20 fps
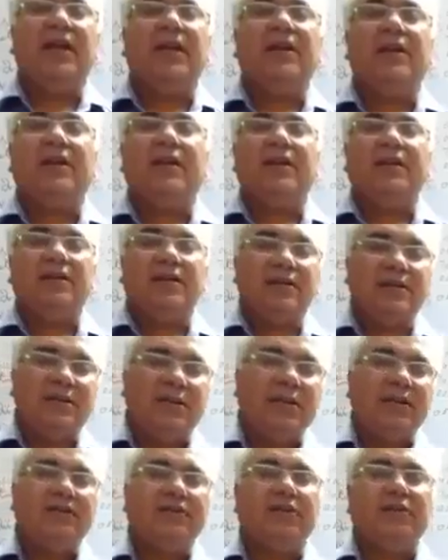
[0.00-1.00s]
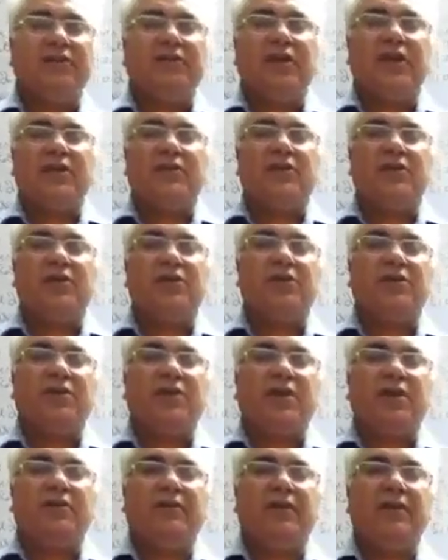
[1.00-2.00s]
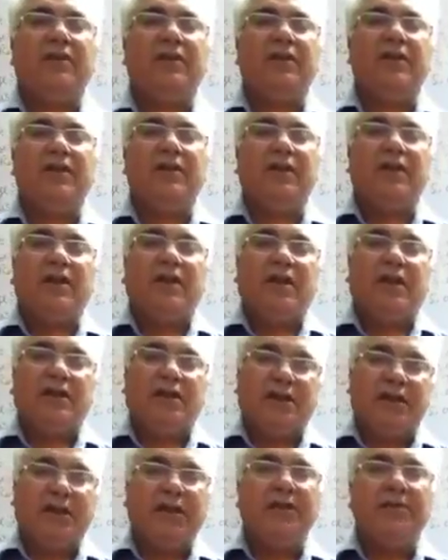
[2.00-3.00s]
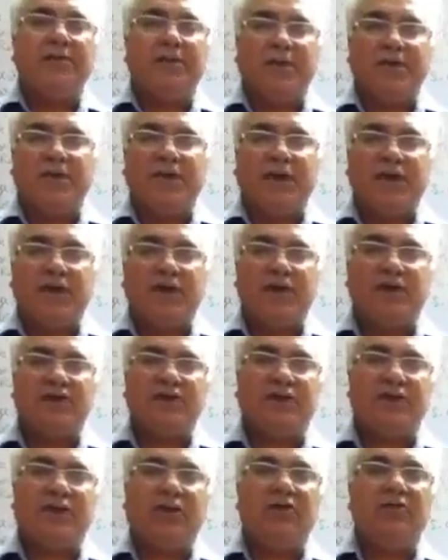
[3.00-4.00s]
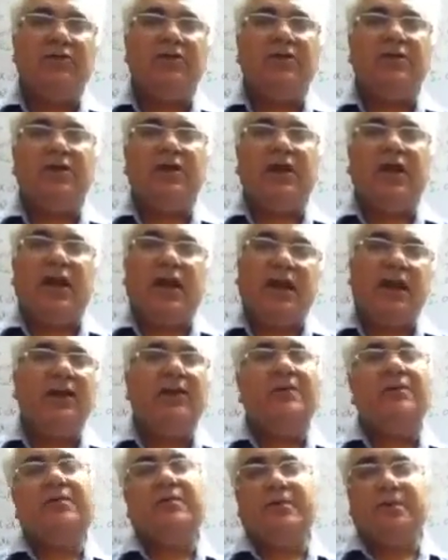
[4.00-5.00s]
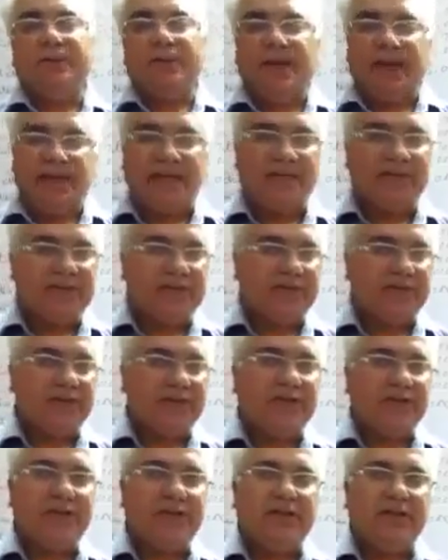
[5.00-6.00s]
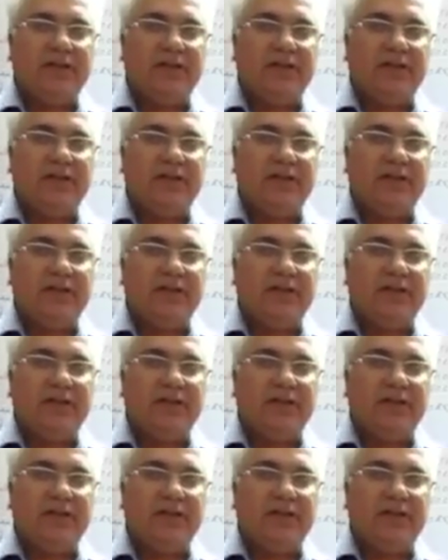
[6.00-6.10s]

here in this lecture we are going to deal with trading, profit and loss account and balance sheet.